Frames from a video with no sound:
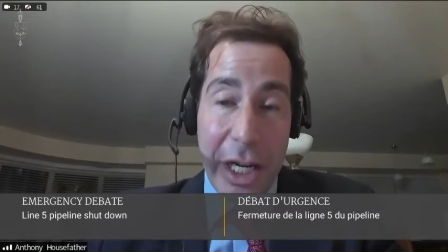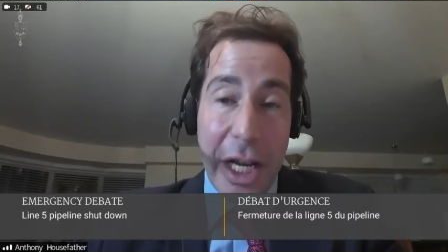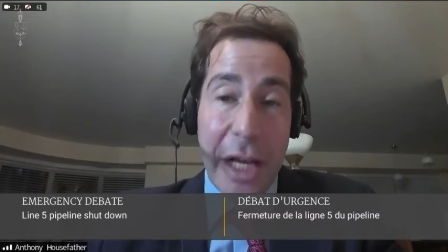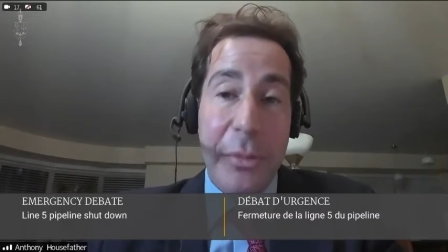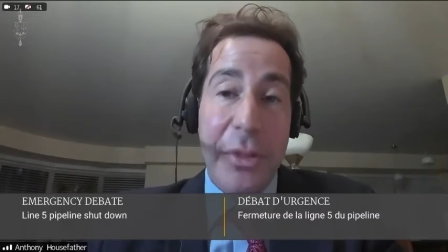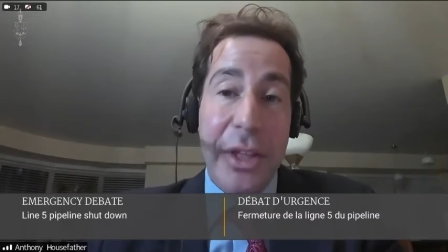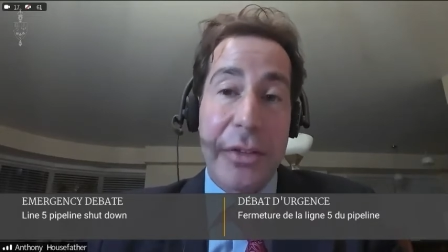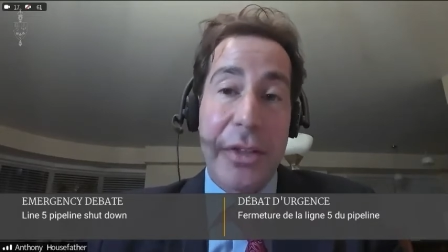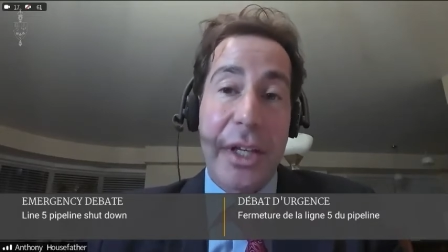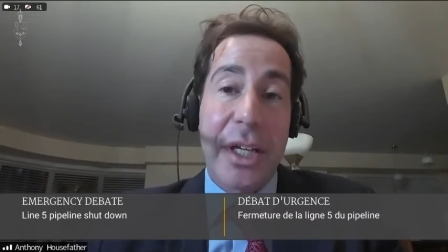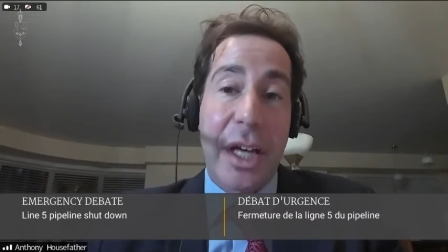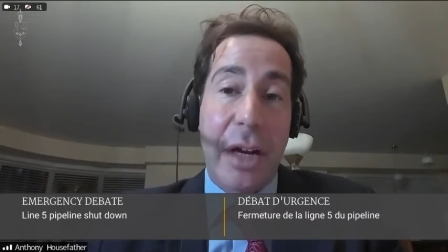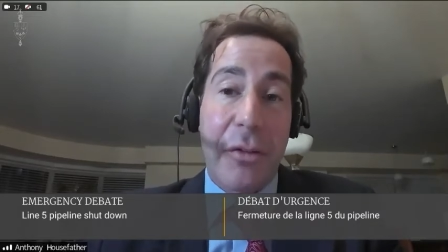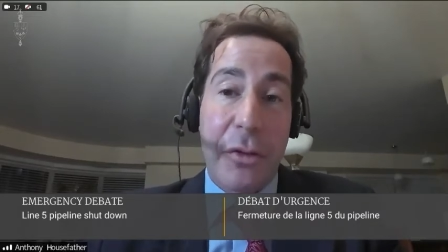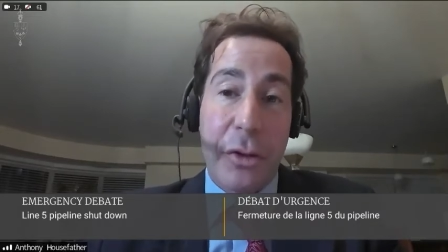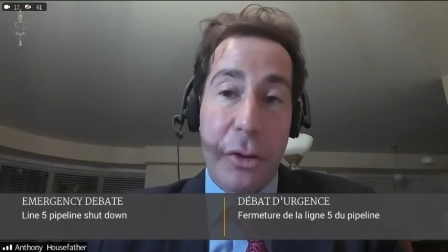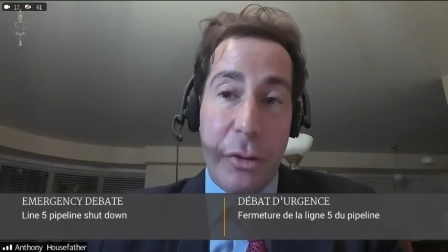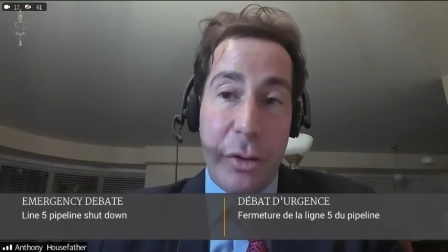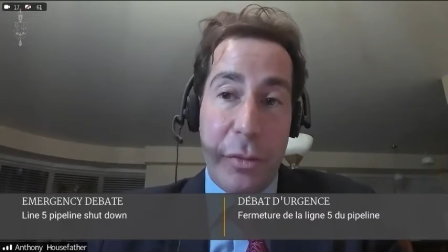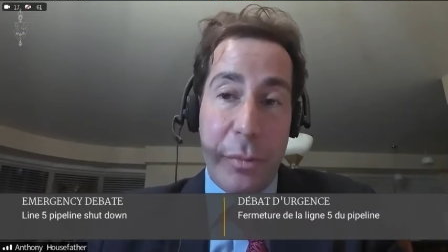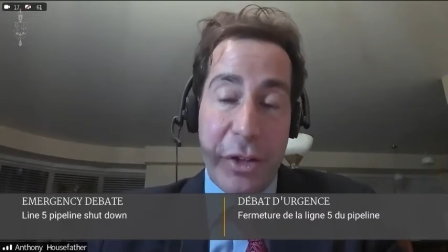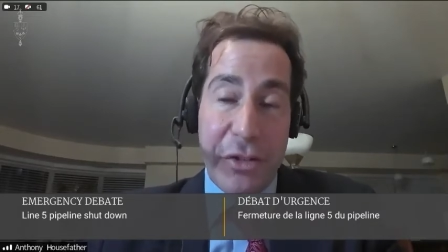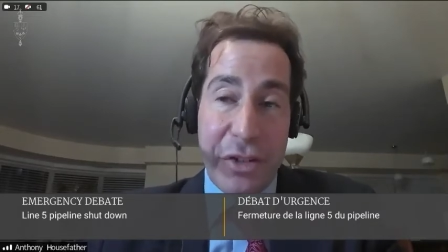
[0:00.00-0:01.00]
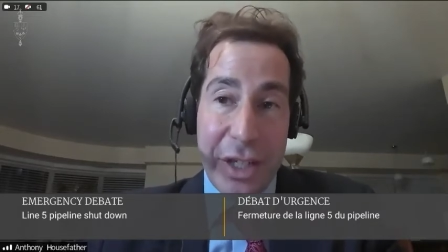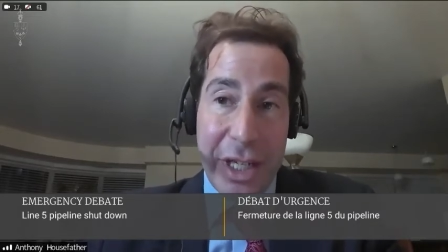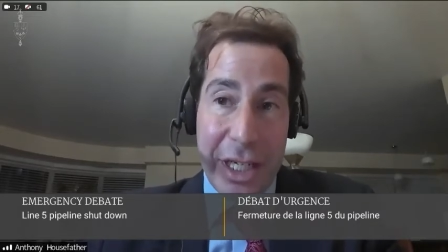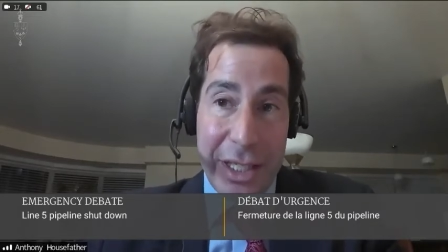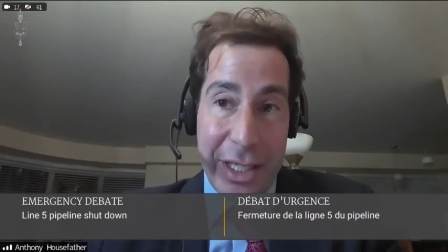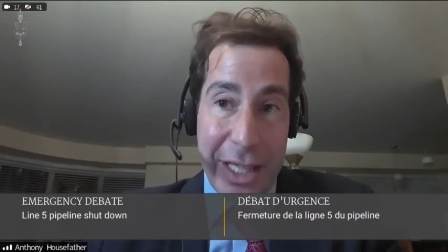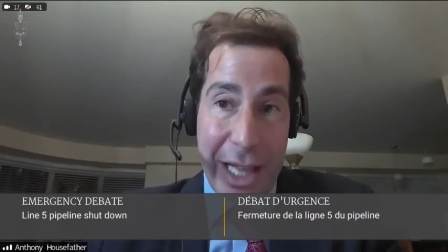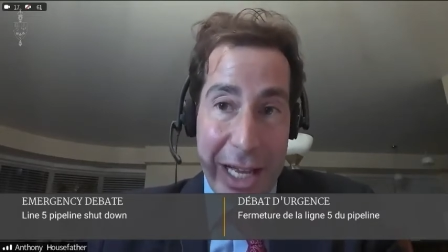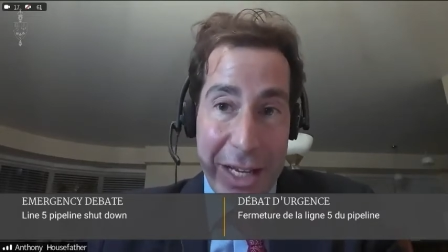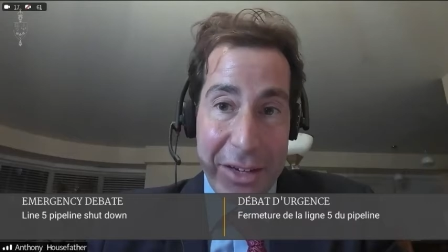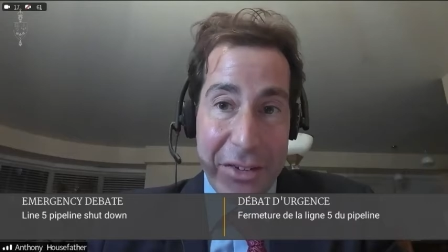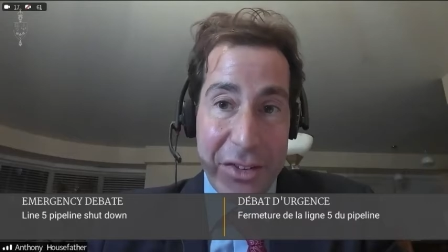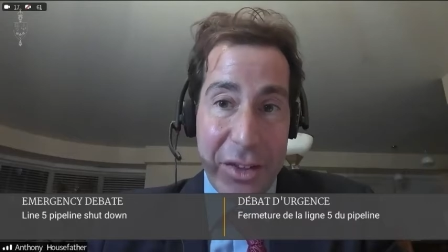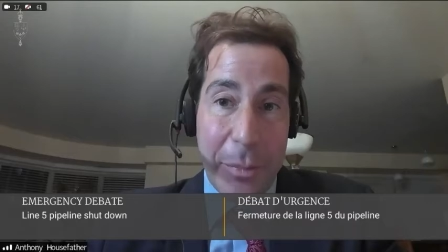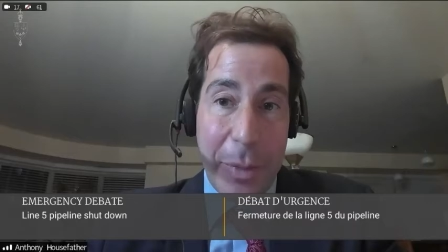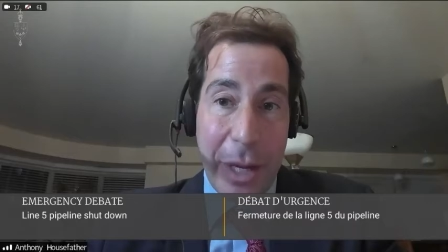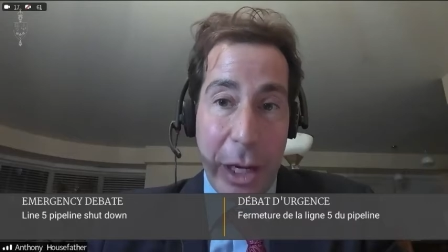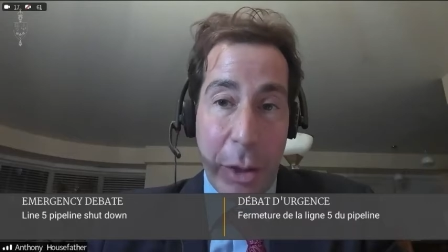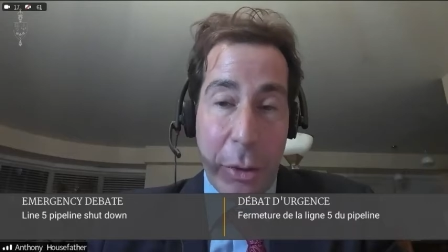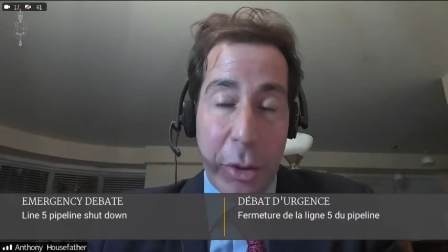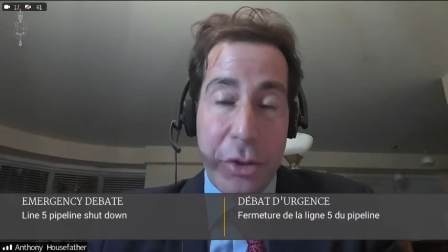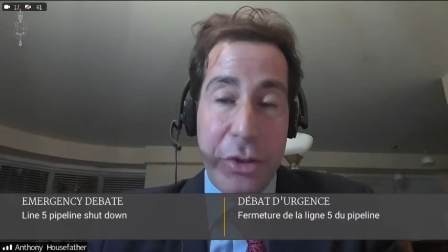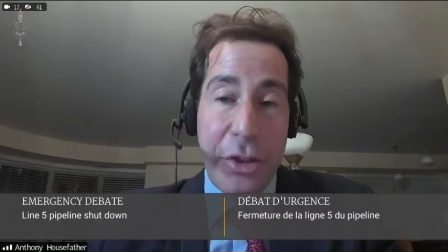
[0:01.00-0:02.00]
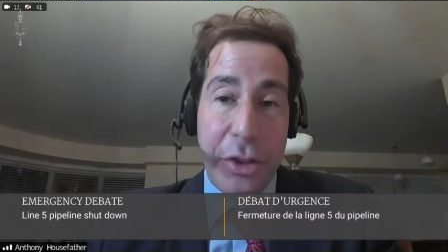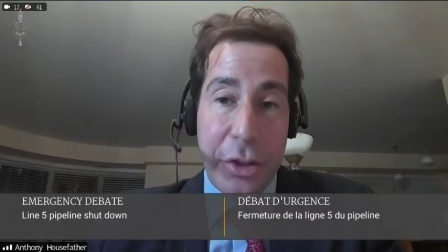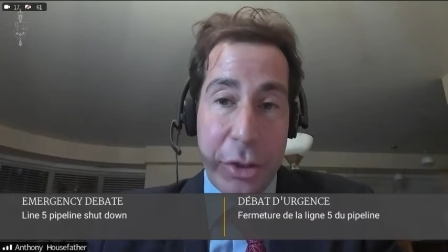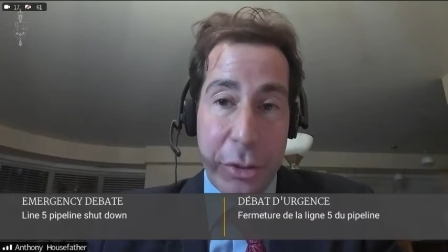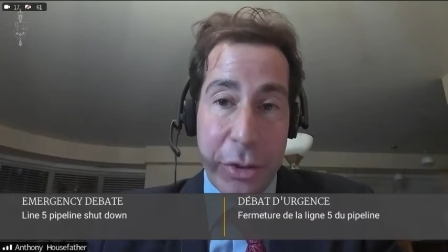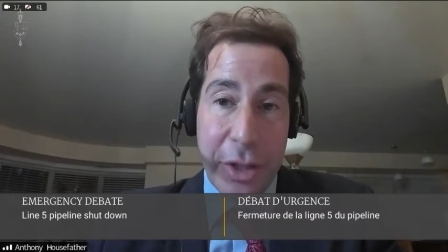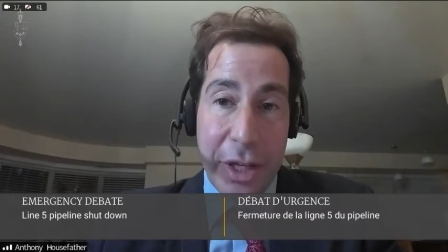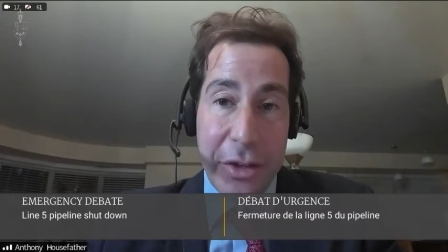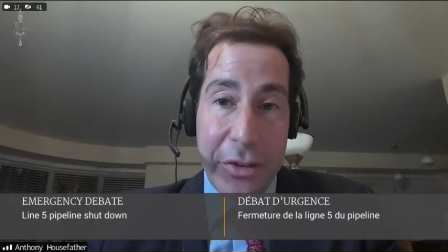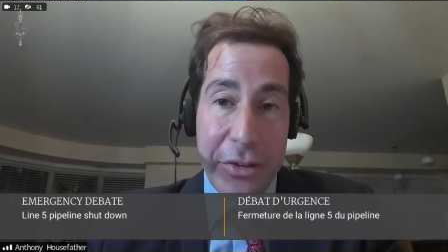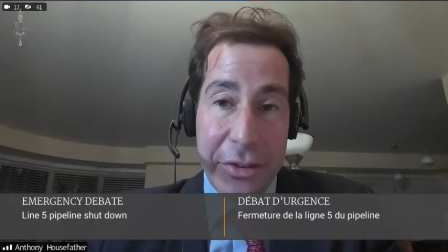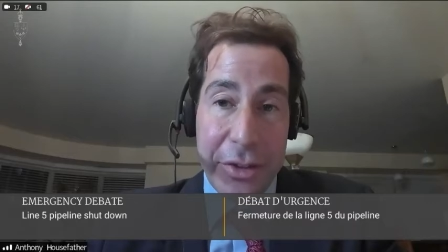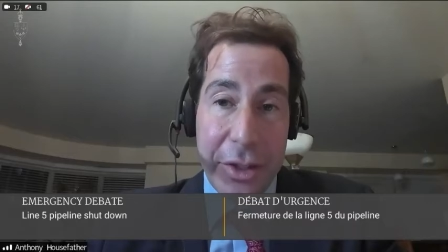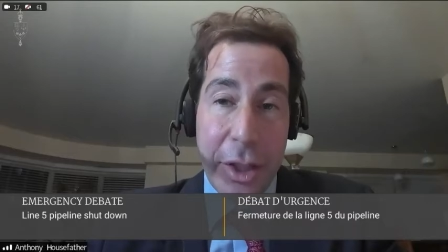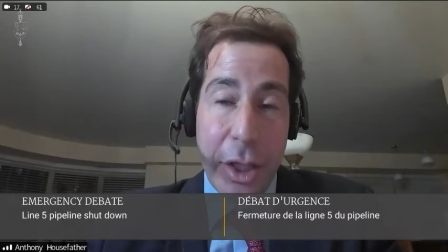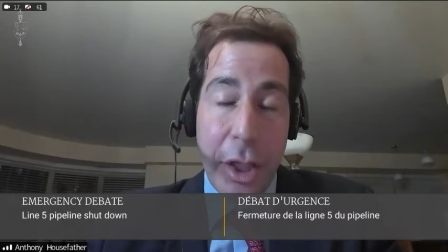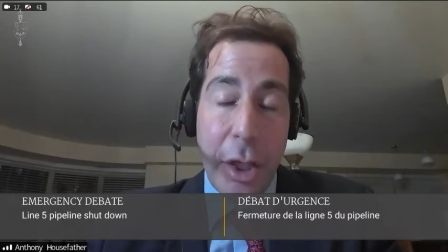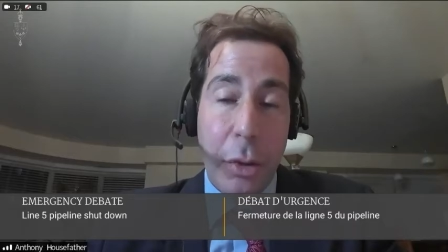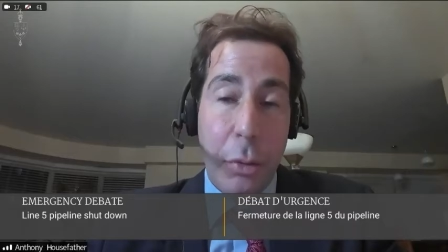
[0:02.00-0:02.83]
And I think the governor of Michigan lacks the power to do this.